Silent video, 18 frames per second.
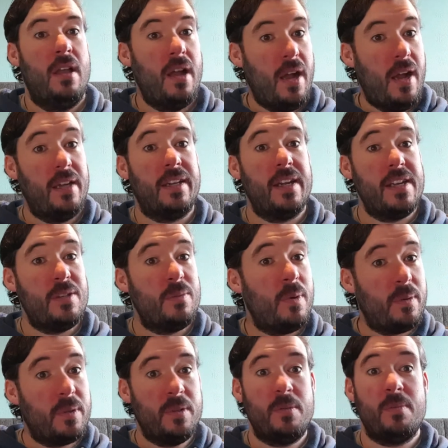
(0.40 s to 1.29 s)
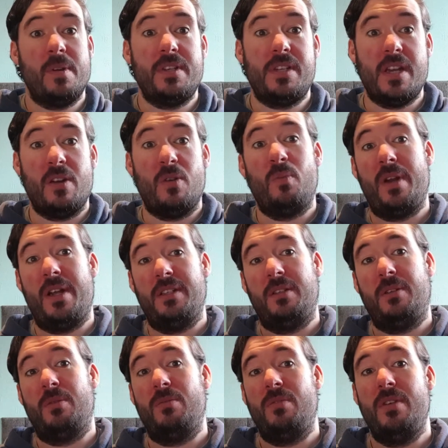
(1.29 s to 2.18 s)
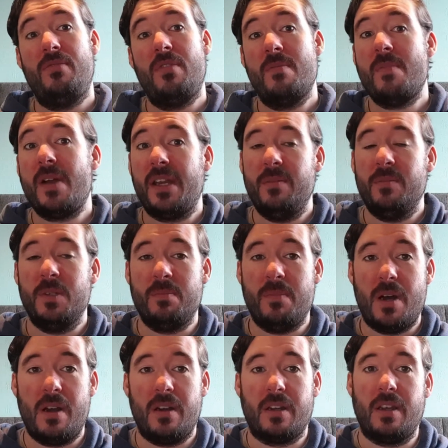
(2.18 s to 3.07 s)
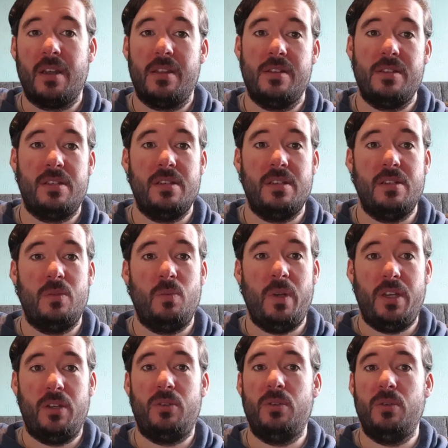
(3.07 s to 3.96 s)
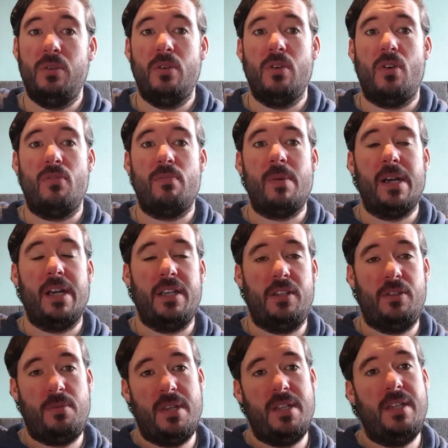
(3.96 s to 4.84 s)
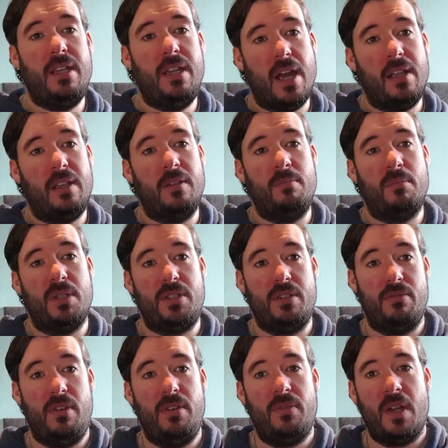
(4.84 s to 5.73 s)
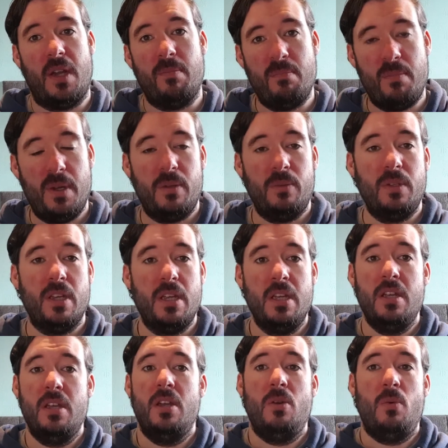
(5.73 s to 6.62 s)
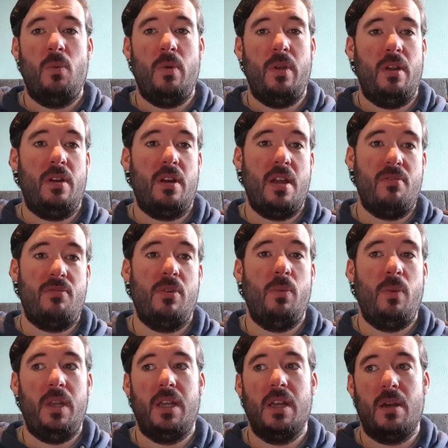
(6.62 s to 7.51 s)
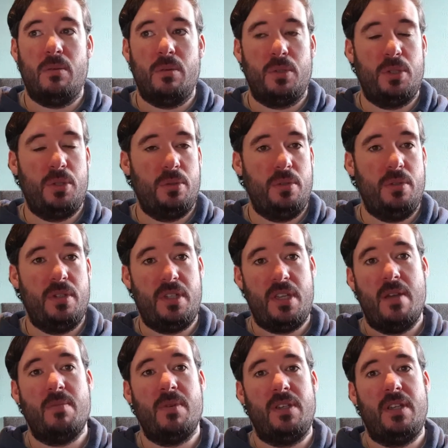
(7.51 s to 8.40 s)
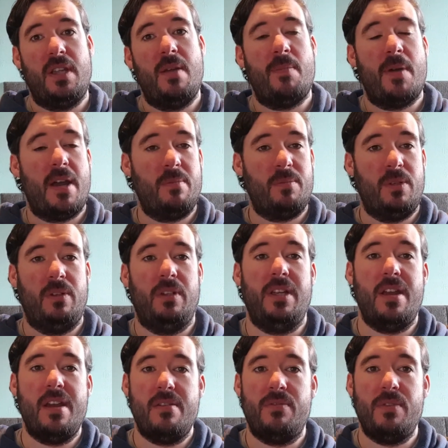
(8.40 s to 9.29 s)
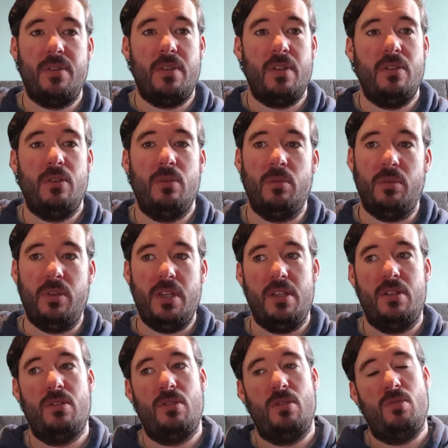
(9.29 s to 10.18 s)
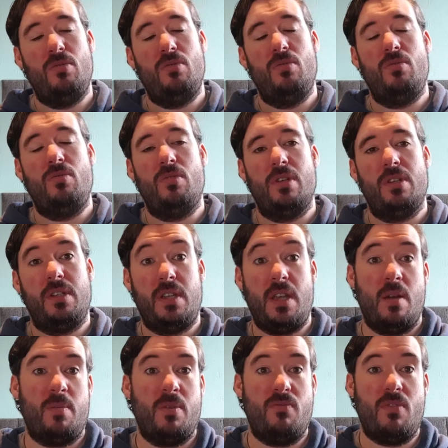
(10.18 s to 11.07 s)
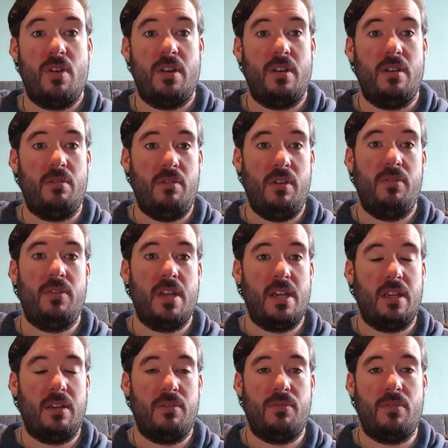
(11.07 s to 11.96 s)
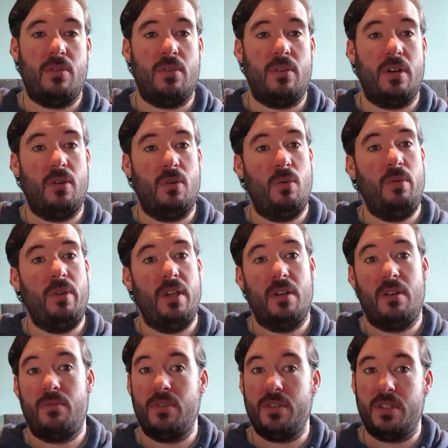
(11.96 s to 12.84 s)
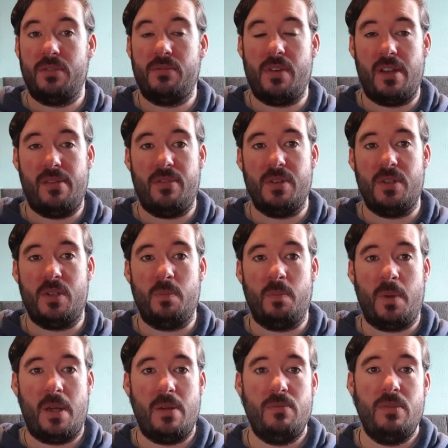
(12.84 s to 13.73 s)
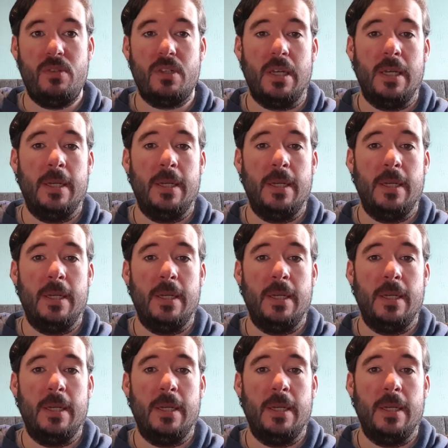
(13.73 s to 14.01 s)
Hi guys, welcome to my channel Practical Reefer. My name is Mark. This is week 2 of my 20-gallon budget reef tank build, where every week I will show you step by step absolutely everything you will need to set up and run a reef tank for a whole year for just £500.